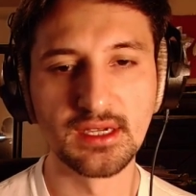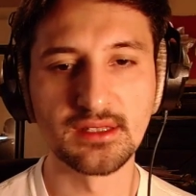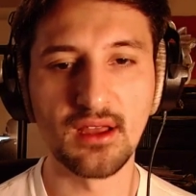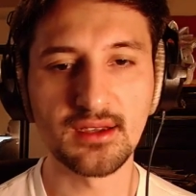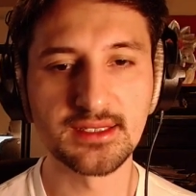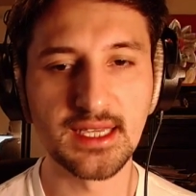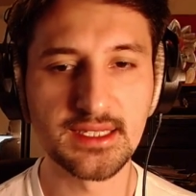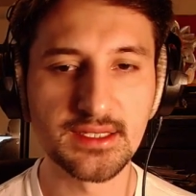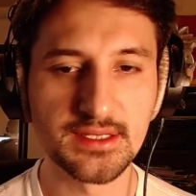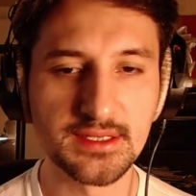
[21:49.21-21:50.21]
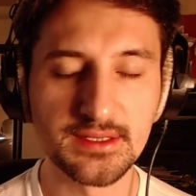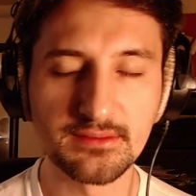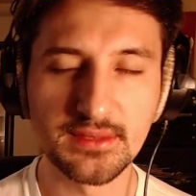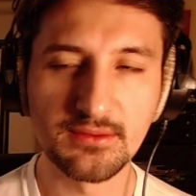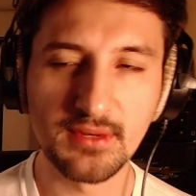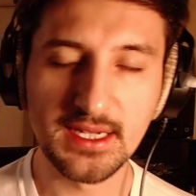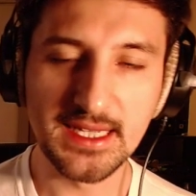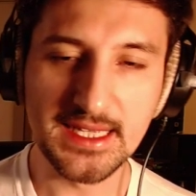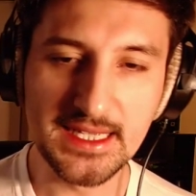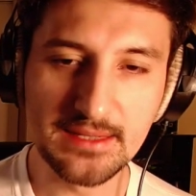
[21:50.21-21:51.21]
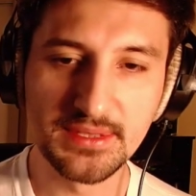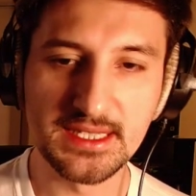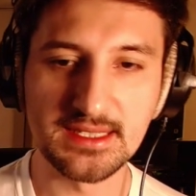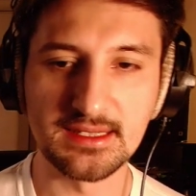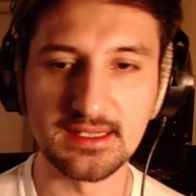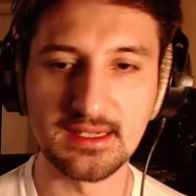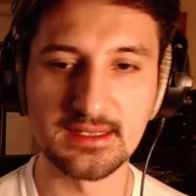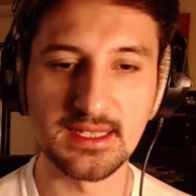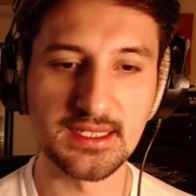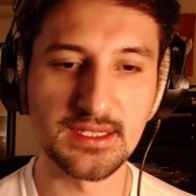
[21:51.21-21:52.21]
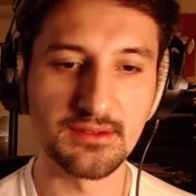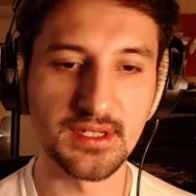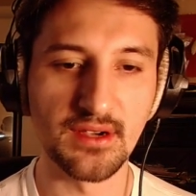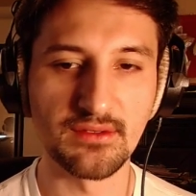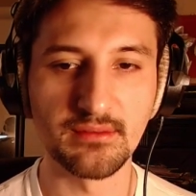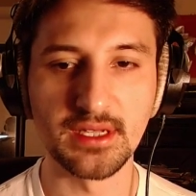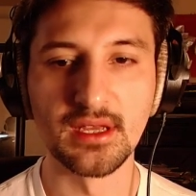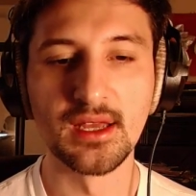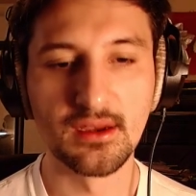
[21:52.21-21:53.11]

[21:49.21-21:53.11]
Locke says when one implicitly consents to a government,